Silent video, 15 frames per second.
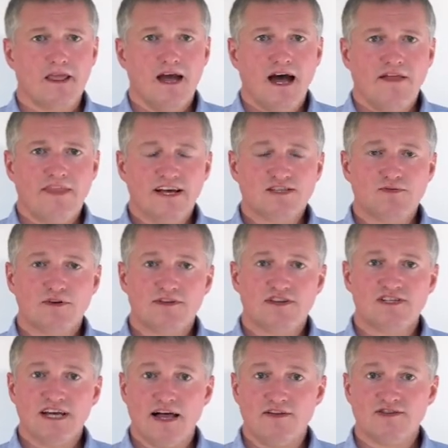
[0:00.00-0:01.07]
And that's one of the
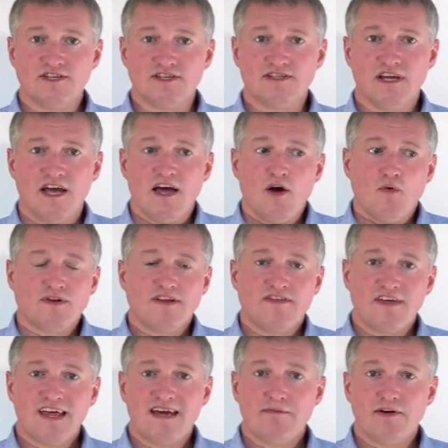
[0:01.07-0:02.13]
challenges. When you
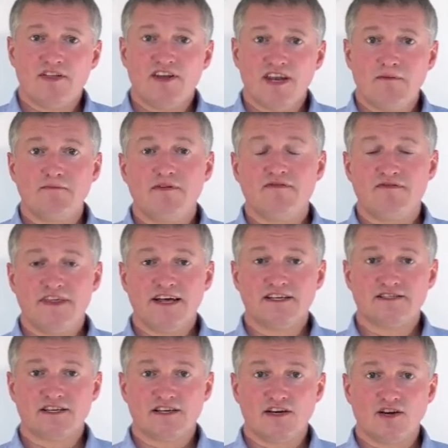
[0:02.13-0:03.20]
think about the number of things
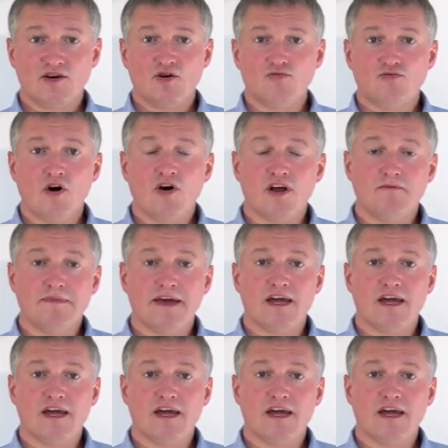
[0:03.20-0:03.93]
that can go wrong and make it